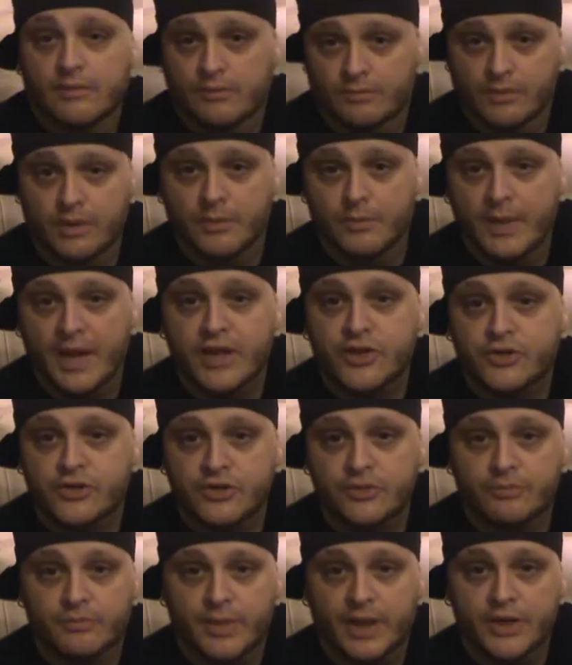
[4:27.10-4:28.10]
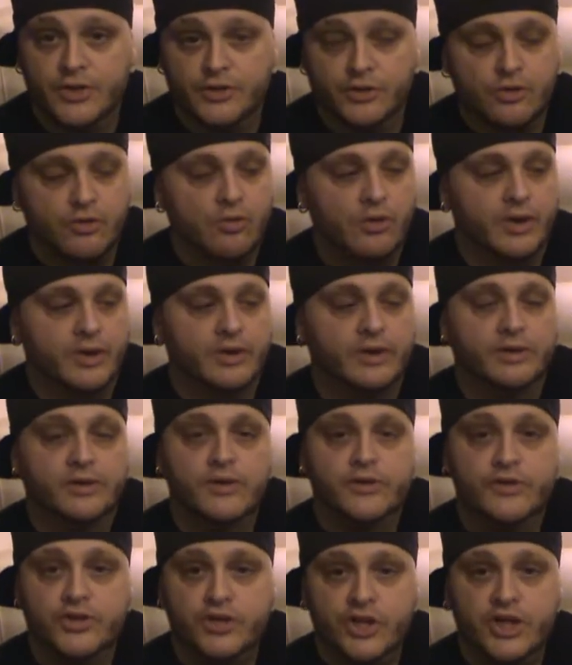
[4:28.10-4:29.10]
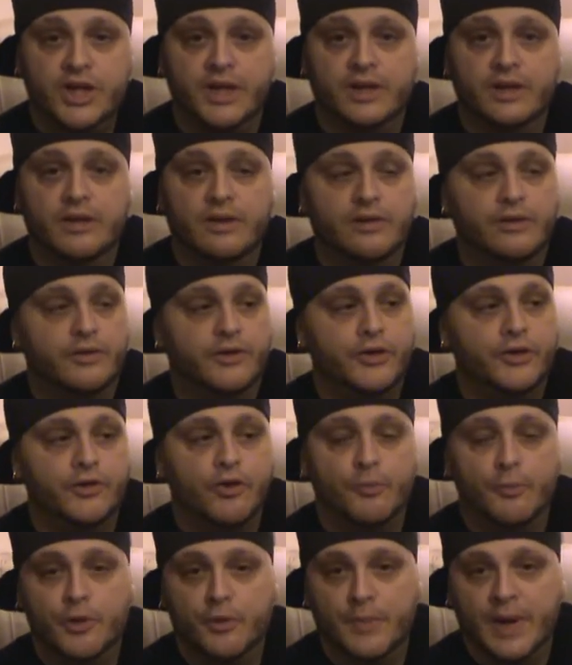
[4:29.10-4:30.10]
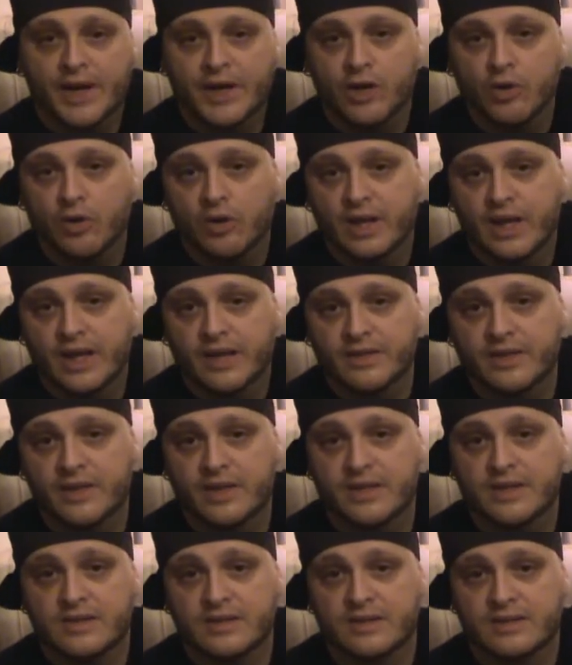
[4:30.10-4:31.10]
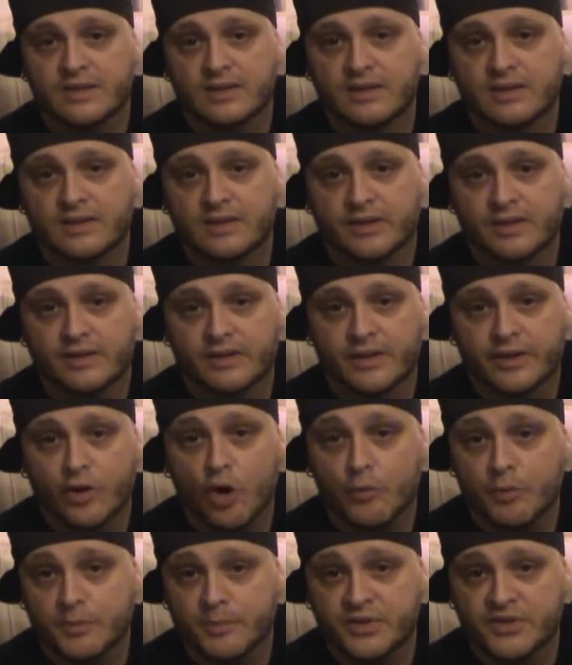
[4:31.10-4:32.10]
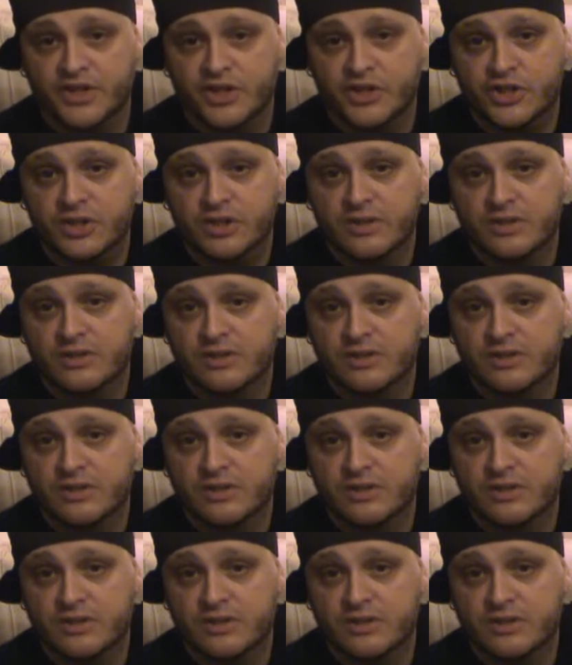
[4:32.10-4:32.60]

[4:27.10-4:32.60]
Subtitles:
a major chord, G. You might know it like this, in open position.